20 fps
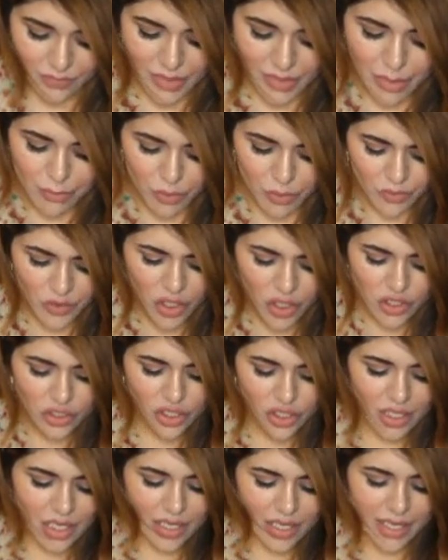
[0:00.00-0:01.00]
Moving on to
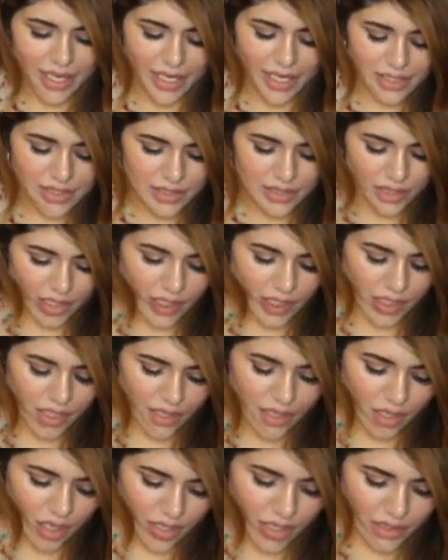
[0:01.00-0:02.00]
the next thing
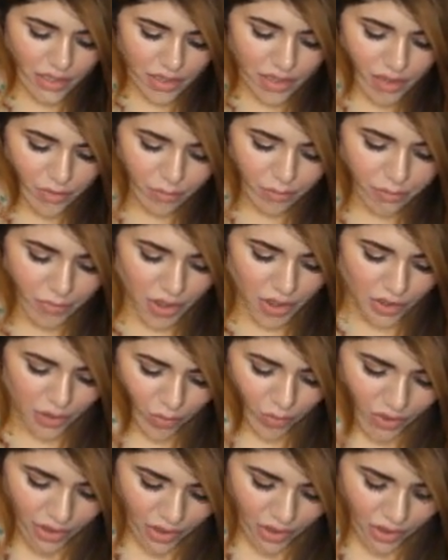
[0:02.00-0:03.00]
in our little
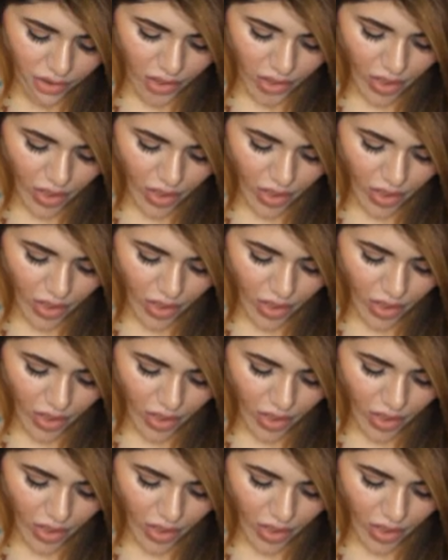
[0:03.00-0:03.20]
Chloe